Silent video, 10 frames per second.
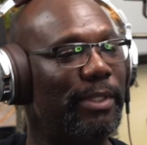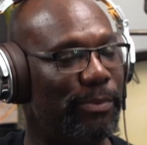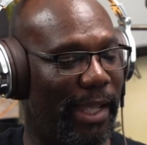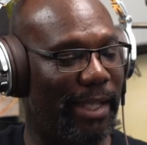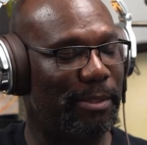
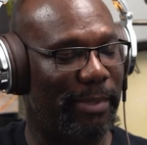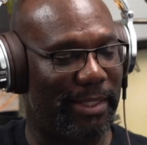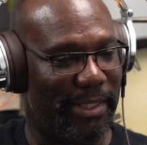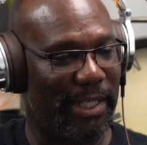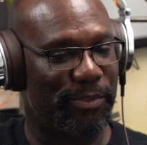reason why I asked you about
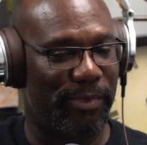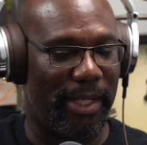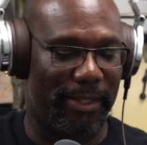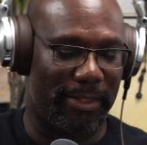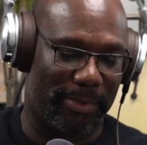the stage
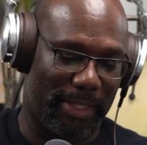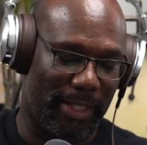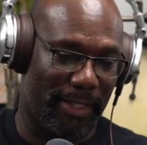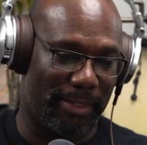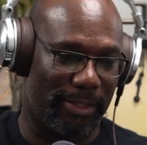fright is
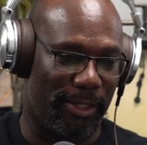because,